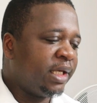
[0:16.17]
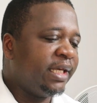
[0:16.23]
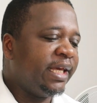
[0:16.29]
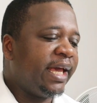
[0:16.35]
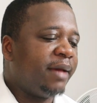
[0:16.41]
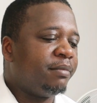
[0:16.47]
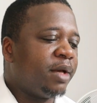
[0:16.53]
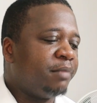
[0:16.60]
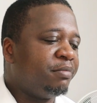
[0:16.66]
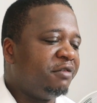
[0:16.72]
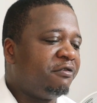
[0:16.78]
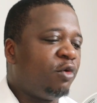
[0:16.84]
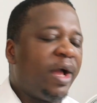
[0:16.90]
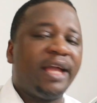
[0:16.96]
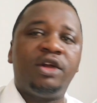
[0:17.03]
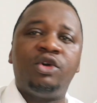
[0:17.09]
Yeah,
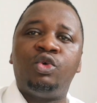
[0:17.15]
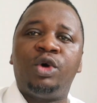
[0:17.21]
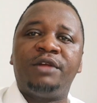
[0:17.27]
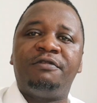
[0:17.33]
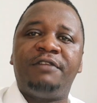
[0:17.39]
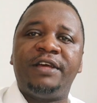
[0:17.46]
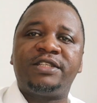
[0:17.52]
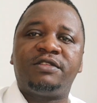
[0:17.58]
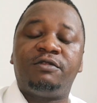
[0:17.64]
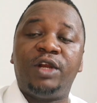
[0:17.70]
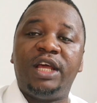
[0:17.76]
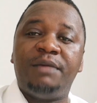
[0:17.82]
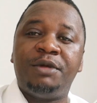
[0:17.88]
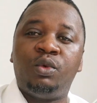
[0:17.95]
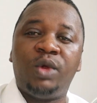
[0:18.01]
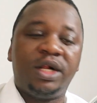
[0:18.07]
before I go on, first of all,
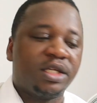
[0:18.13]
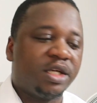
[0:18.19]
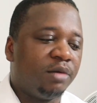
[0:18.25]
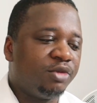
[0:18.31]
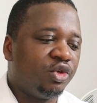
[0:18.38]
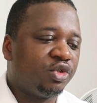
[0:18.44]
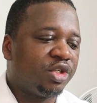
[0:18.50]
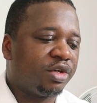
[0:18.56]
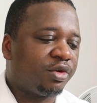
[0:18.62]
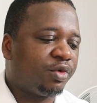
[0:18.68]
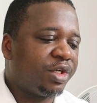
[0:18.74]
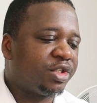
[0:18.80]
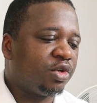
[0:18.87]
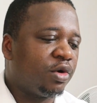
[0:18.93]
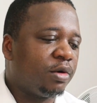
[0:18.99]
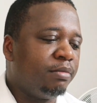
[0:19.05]
let me welcome you
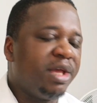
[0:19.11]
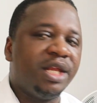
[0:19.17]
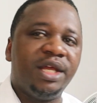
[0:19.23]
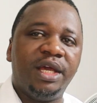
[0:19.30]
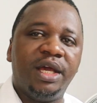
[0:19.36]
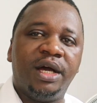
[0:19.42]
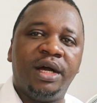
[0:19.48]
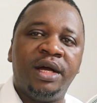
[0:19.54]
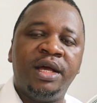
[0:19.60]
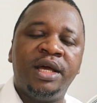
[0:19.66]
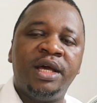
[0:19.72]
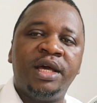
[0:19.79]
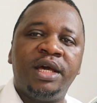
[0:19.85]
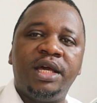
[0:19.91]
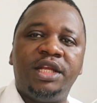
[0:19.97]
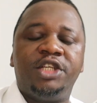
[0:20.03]
to Suff Media.
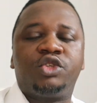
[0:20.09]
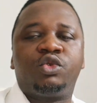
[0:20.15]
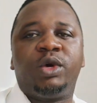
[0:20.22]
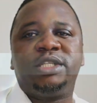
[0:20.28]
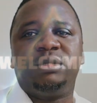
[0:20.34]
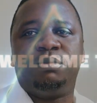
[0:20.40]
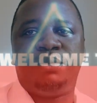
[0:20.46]
It is quite